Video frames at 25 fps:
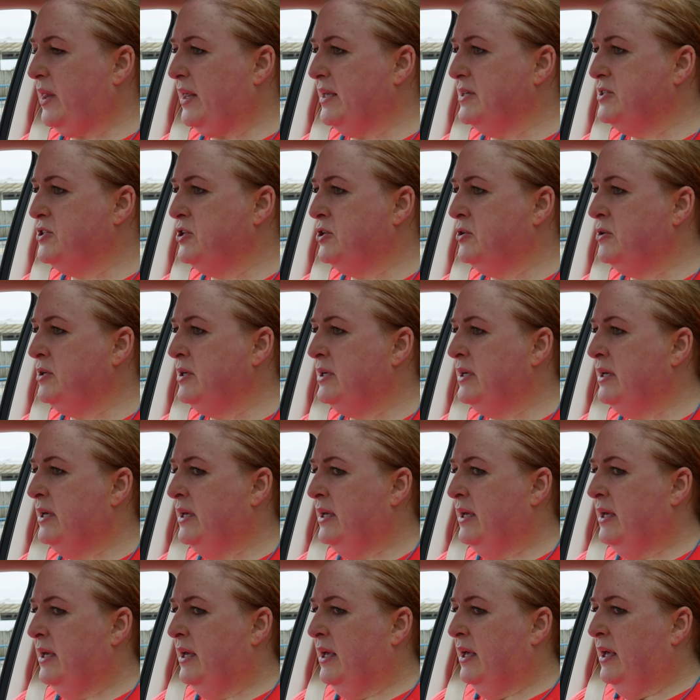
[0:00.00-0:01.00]
So
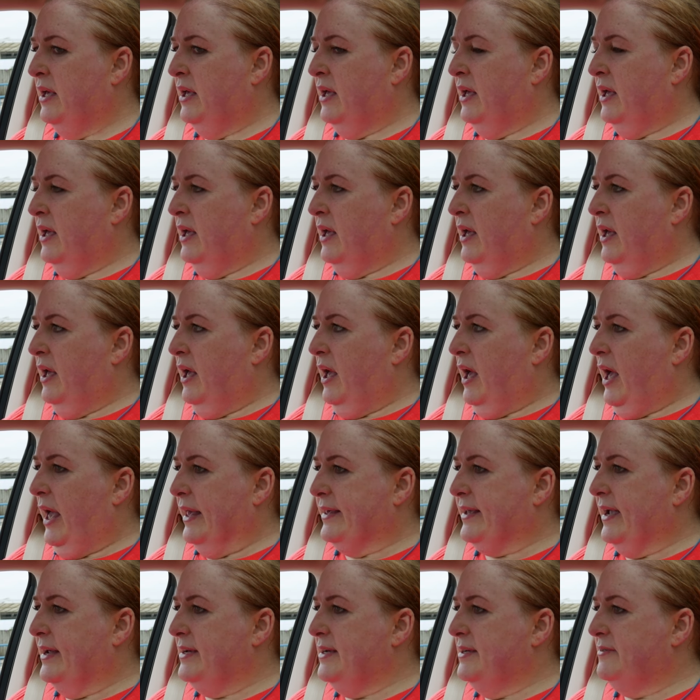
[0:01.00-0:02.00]
I
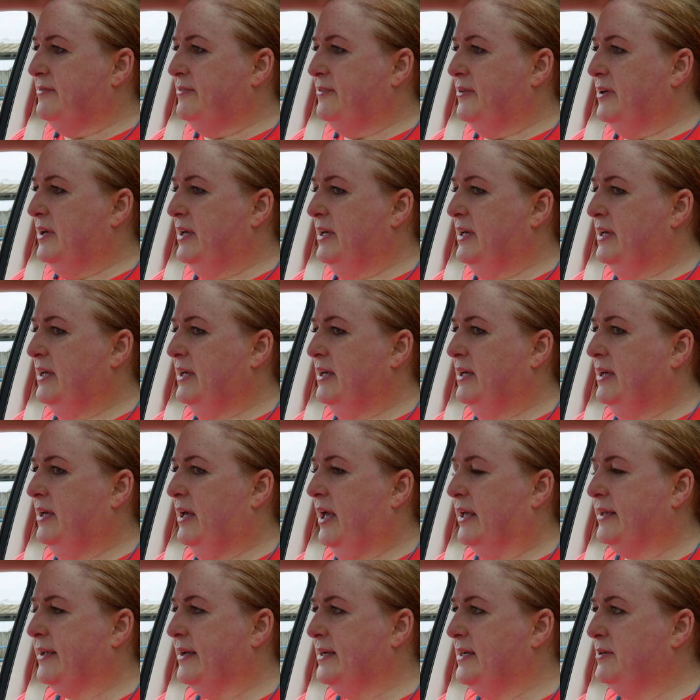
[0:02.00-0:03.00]
kind of
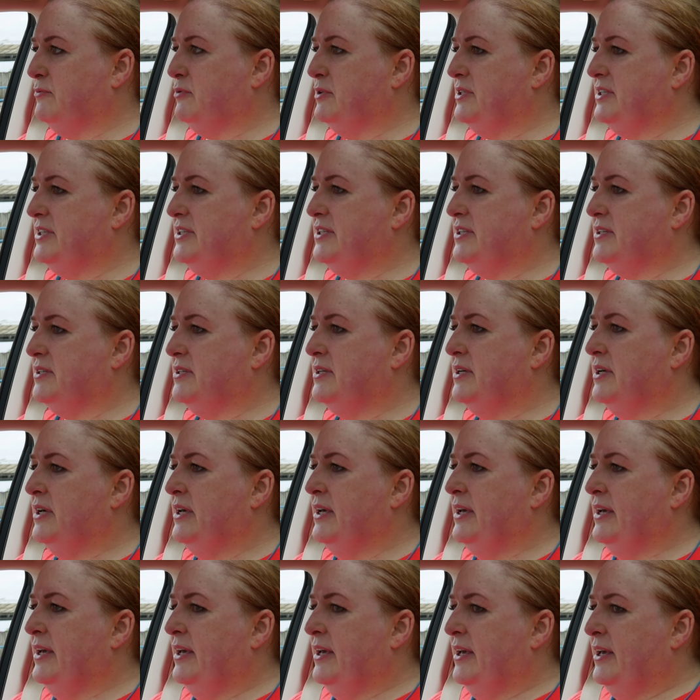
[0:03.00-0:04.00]
I kind of wanted to
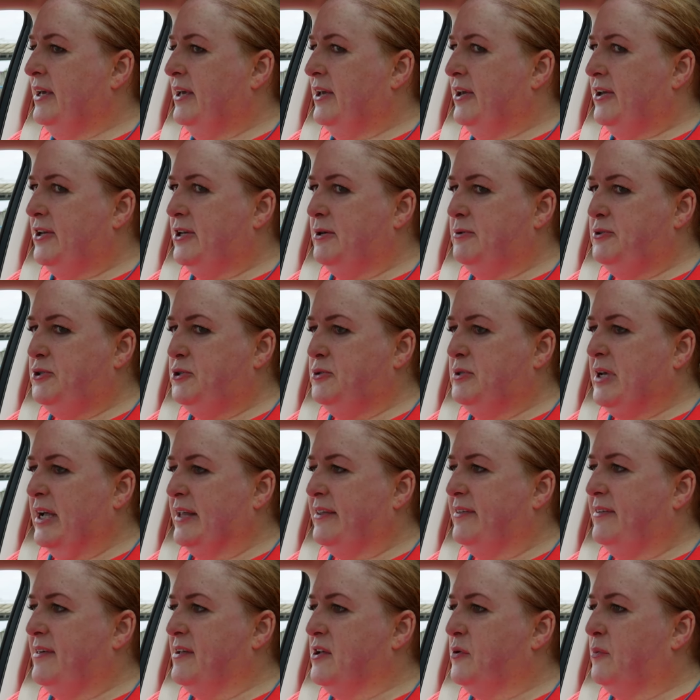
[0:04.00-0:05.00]
you know do that
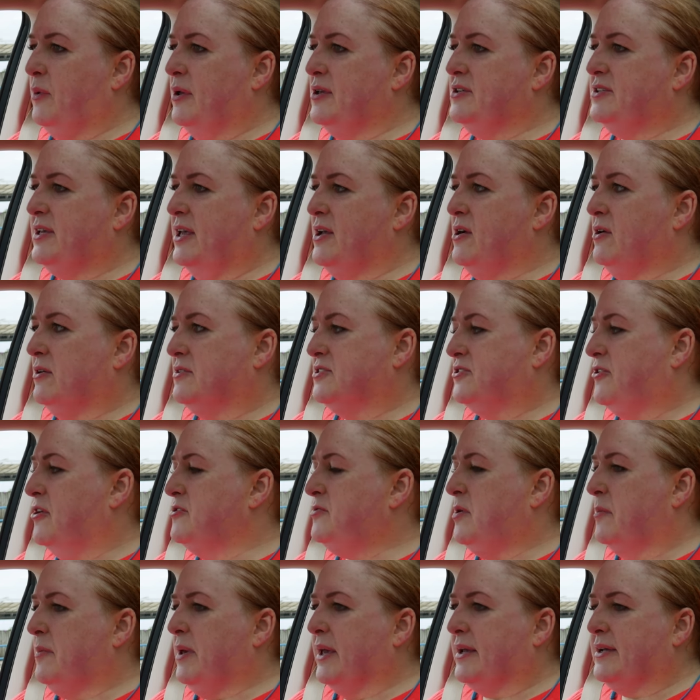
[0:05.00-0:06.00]
thing where you say, "Oh, excuse
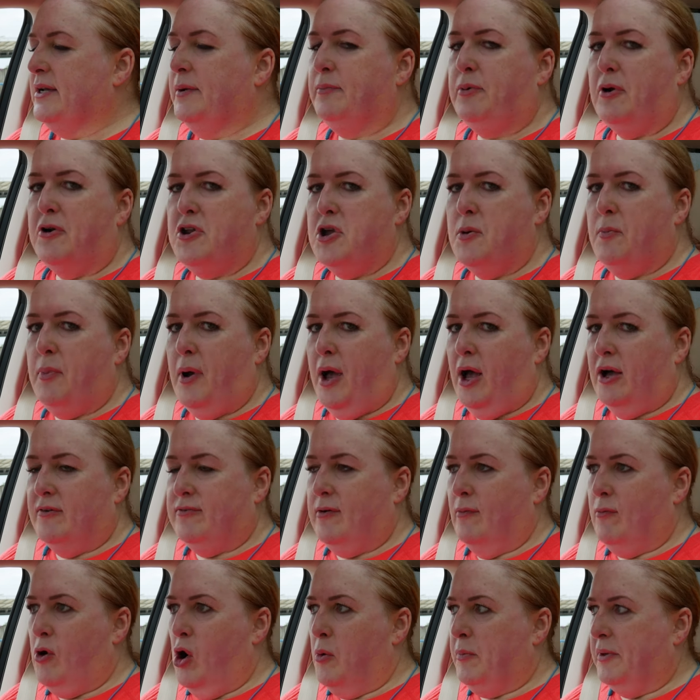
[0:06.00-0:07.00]
me, mate, can I borrow your bar
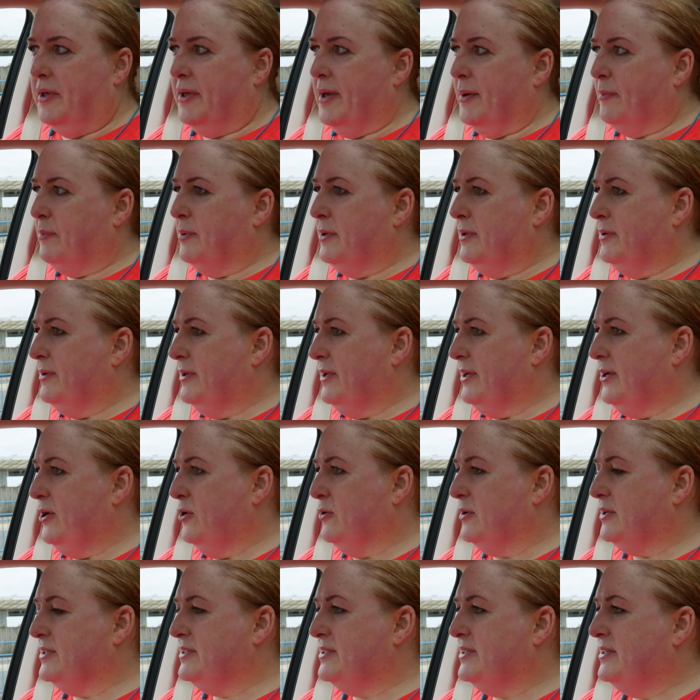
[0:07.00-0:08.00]
for warming up?" You know,
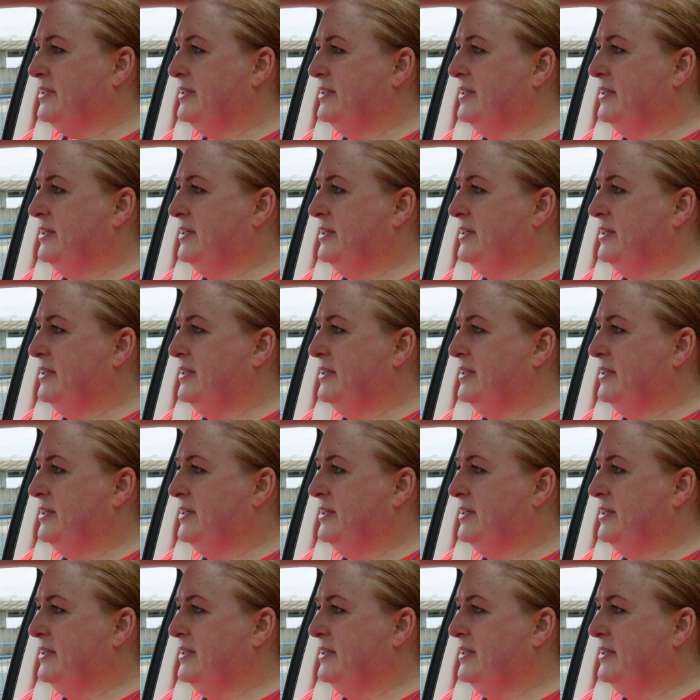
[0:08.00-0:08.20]
because